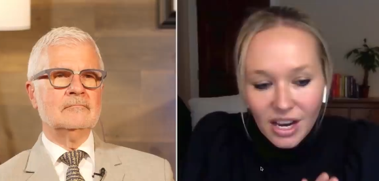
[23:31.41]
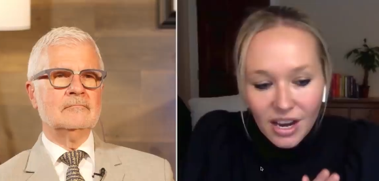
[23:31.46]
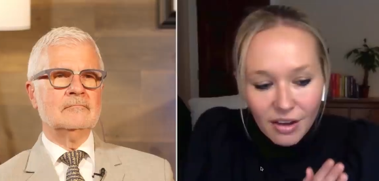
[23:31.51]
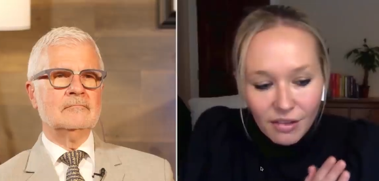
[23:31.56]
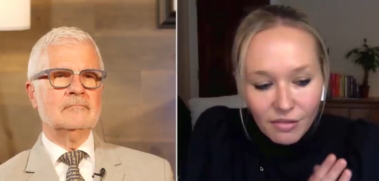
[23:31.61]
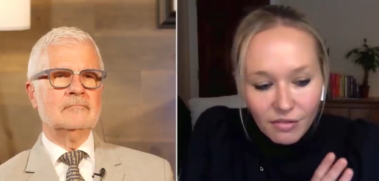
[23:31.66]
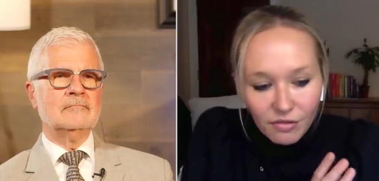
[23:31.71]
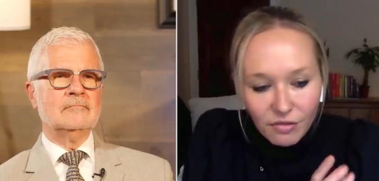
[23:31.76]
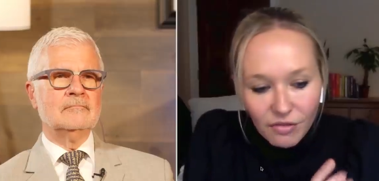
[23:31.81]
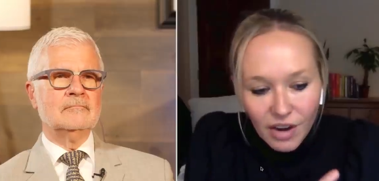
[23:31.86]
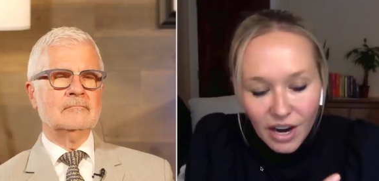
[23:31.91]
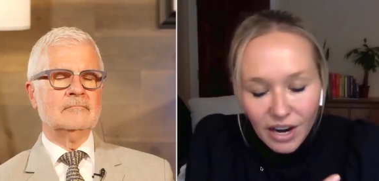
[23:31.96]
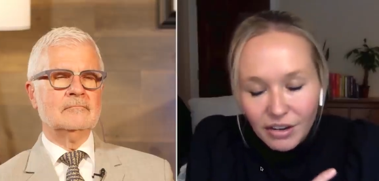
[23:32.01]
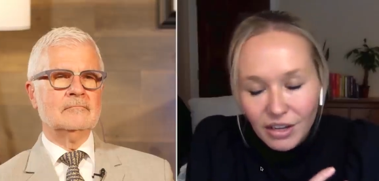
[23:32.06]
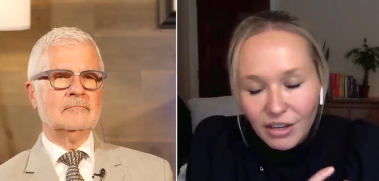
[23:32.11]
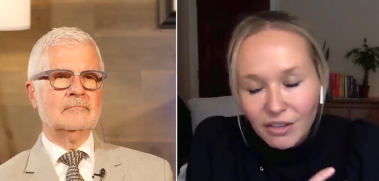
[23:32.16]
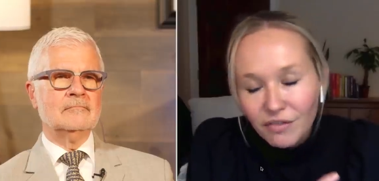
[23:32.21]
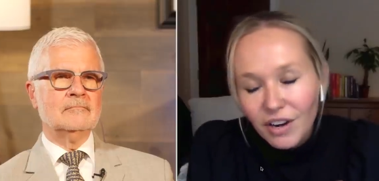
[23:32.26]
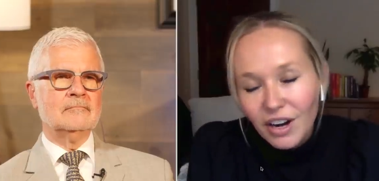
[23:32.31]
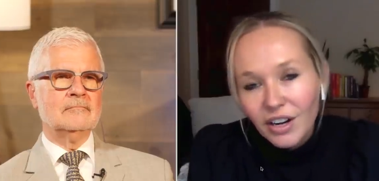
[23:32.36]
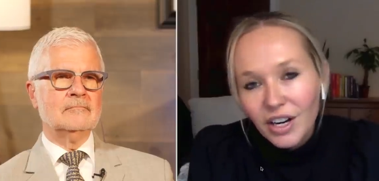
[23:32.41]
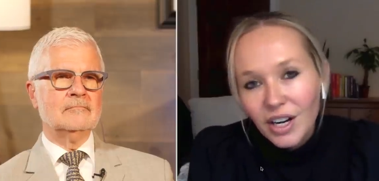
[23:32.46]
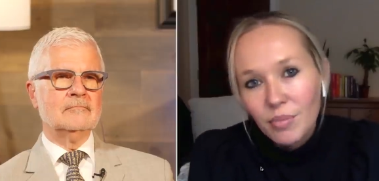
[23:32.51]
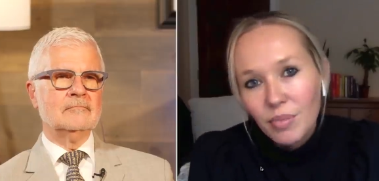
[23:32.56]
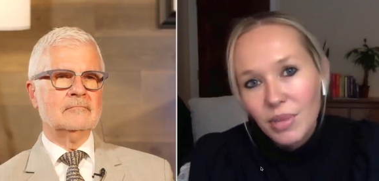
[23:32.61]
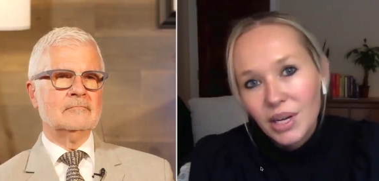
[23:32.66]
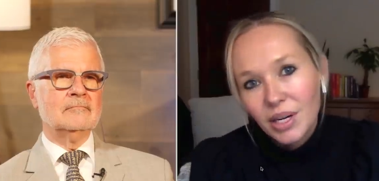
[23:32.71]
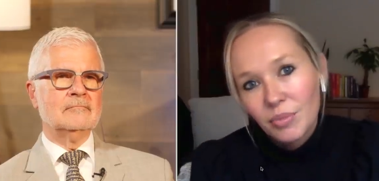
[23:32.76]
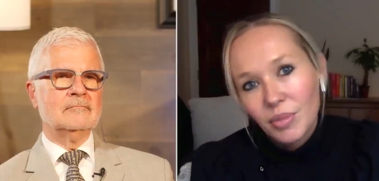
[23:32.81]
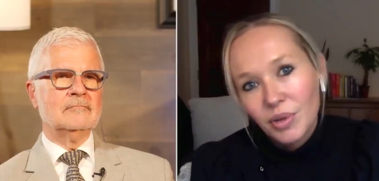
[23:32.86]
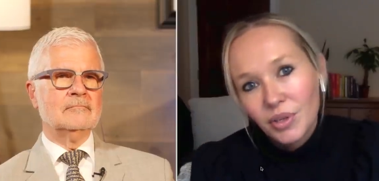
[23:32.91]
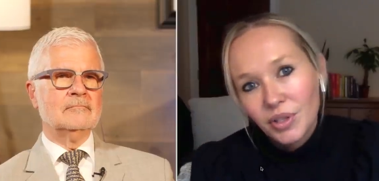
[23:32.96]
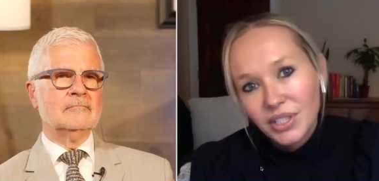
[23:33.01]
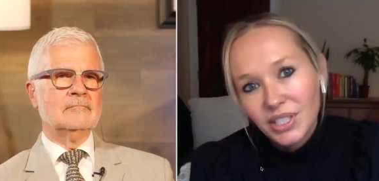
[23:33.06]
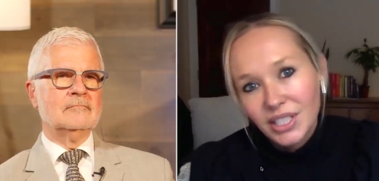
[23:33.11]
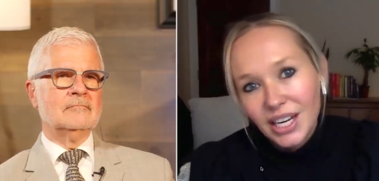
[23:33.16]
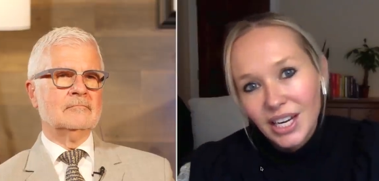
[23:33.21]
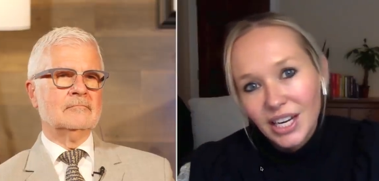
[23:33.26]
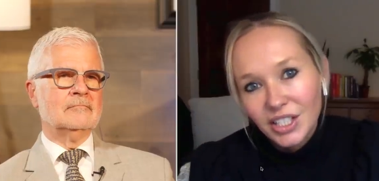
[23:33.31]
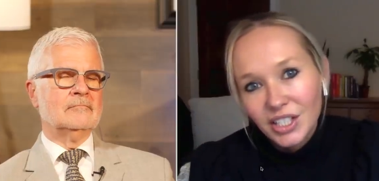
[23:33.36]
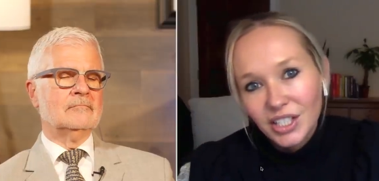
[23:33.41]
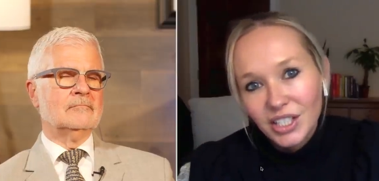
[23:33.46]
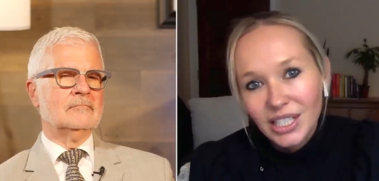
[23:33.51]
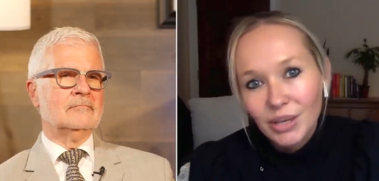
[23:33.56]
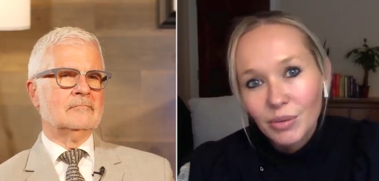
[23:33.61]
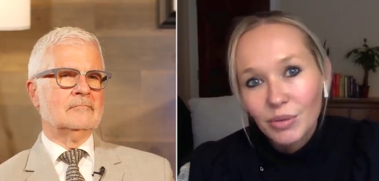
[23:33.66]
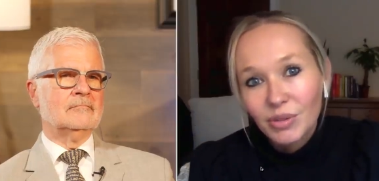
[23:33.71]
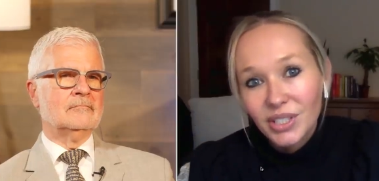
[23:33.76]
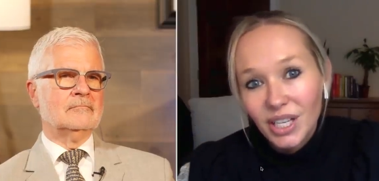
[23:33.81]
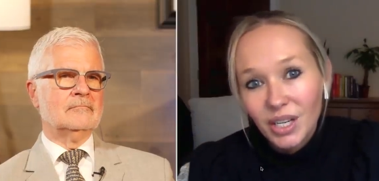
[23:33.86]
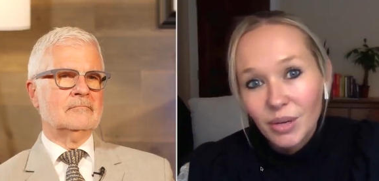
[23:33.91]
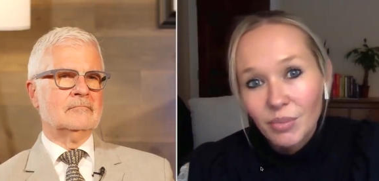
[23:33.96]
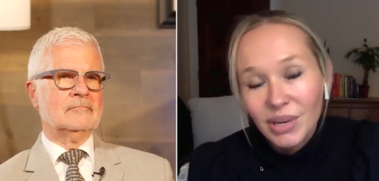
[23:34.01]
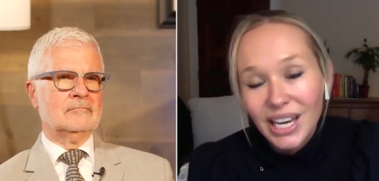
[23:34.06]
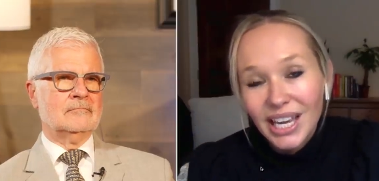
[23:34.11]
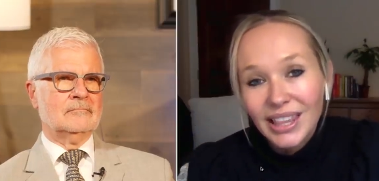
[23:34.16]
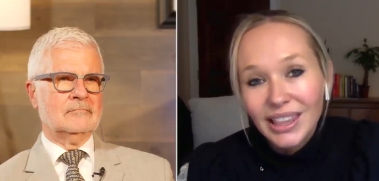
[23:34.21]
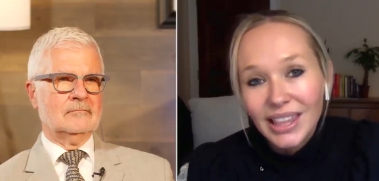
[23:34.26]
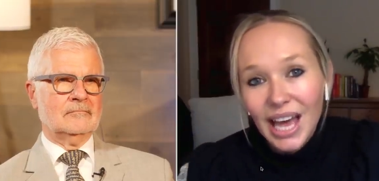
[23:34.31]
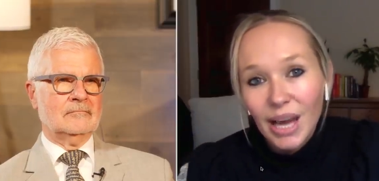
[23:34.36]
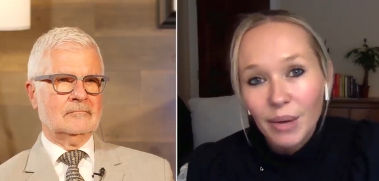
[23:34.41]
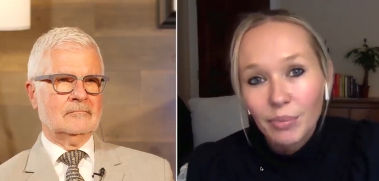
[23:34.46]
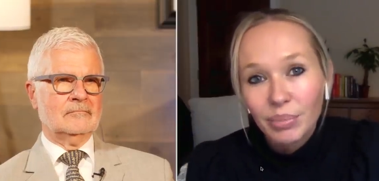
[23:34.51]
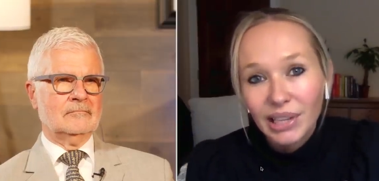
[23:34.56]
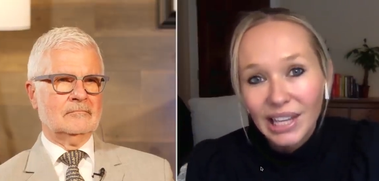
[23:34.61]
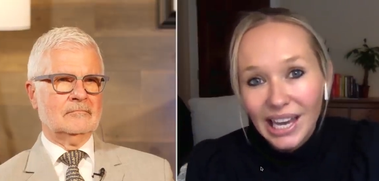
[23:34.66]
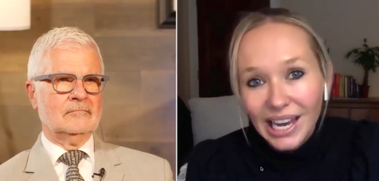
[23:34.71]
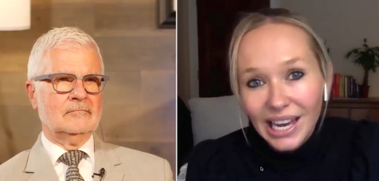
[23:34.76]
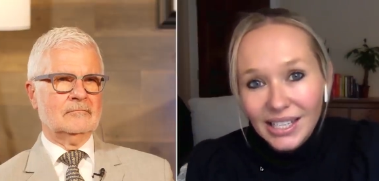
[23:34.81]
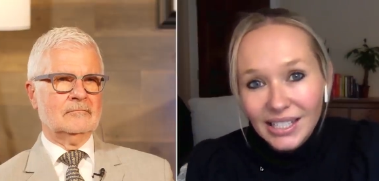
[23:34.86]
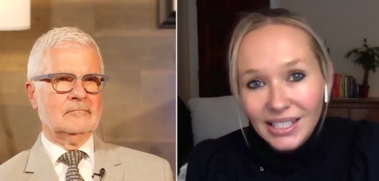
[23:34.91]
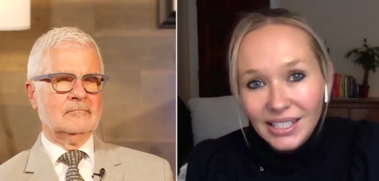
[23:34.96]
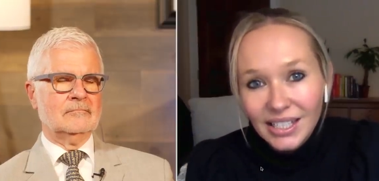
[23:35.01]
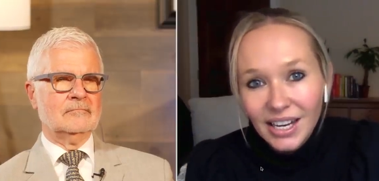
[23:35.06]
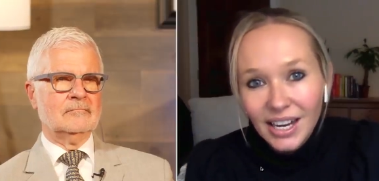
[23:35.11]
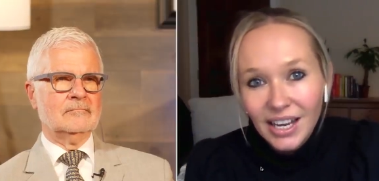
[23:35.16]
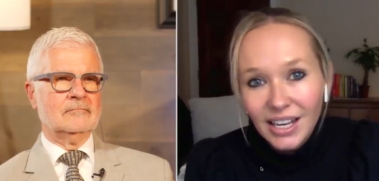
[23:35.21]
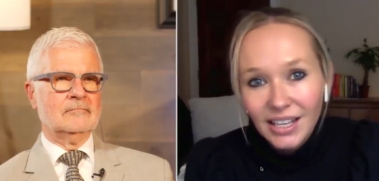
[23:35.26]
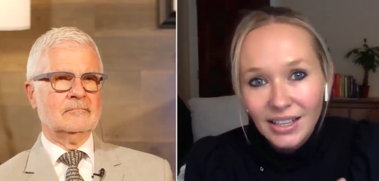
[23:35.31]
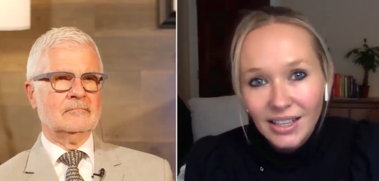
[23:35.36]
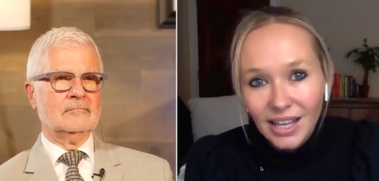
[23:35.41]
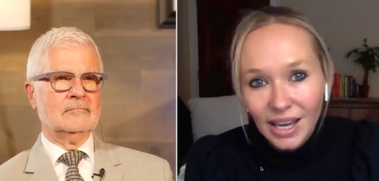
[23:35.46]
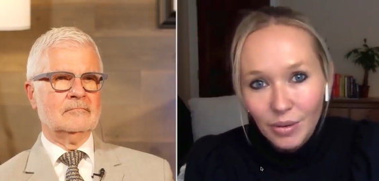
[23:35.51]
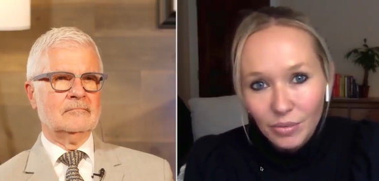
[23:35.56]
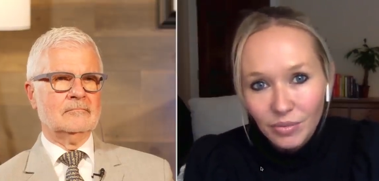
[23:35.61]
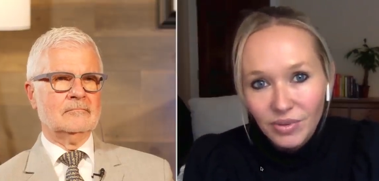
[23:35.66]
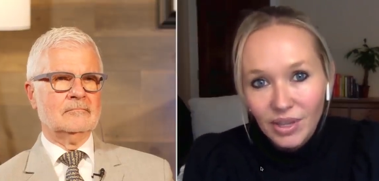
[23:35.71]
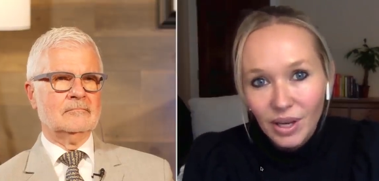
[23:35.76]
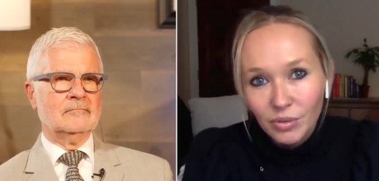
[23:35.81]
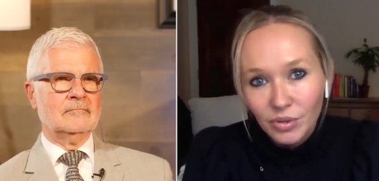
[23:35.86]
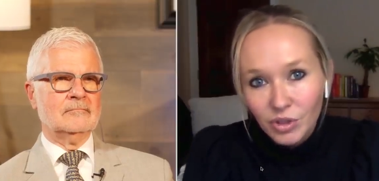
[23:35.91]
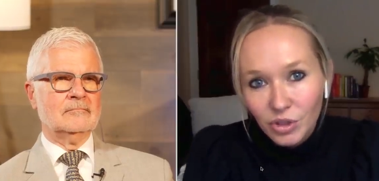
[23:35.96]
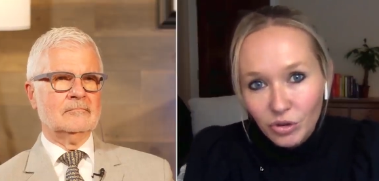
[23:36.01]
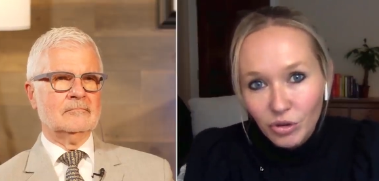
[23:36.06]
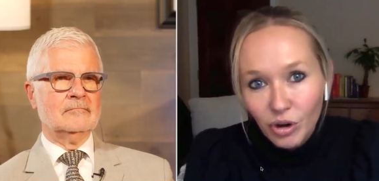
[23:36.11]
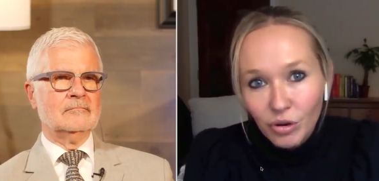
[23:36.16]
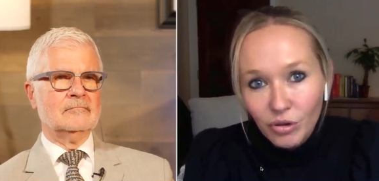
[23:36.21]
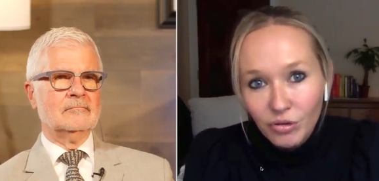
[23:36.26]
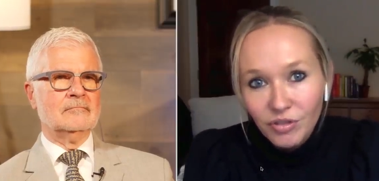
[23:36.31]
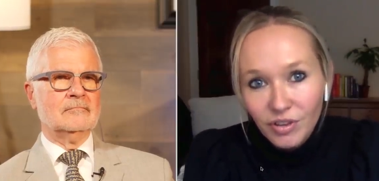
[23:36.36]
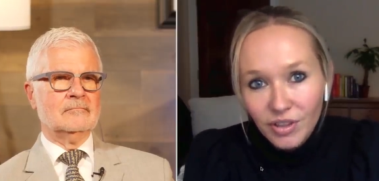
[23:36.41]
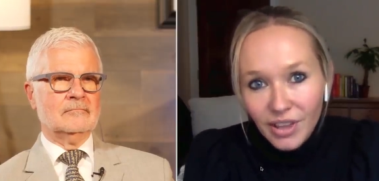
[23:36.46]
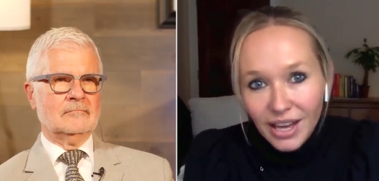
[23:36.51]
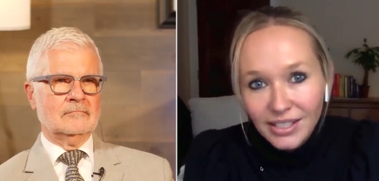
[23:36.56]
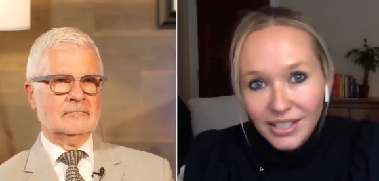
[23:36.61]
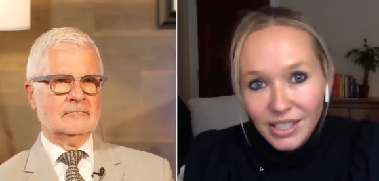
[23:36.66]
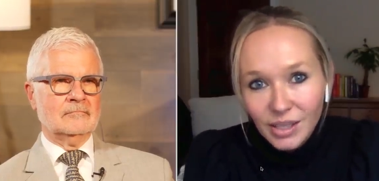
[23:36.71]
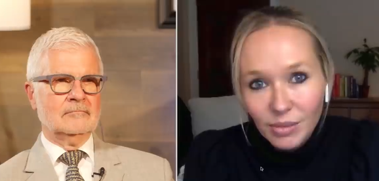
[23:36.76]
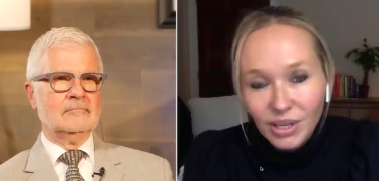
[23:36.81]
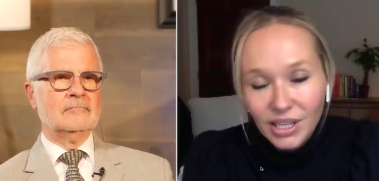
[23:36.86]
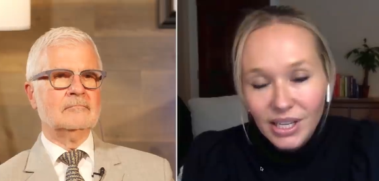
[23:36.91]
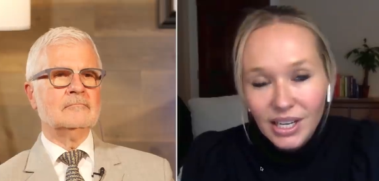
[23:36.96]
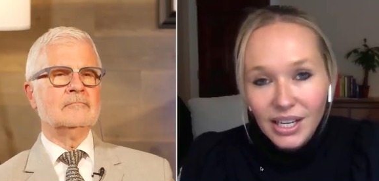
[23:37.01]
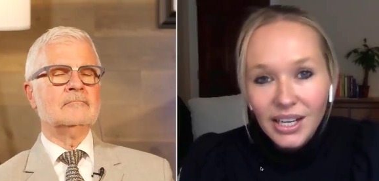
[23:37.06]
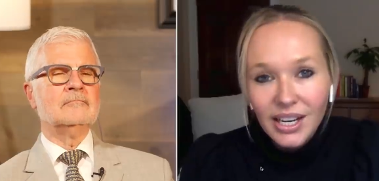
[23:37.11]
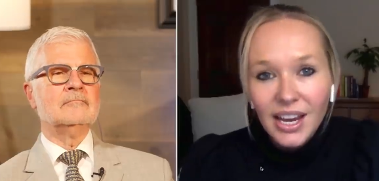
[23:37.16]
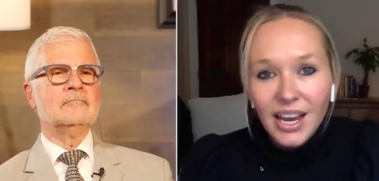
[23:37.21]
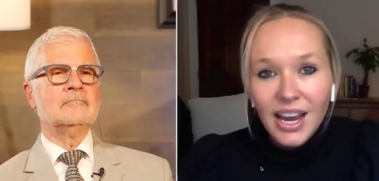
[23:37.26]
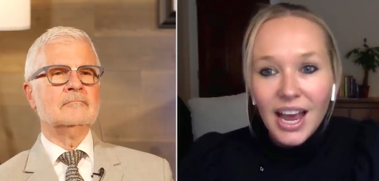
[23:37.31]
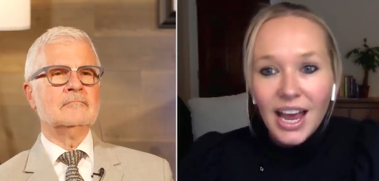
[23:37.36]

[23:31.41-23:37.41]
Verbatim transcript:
Speaker 1: very very minimal THC was going to be in that plant that that was grown for that CBD.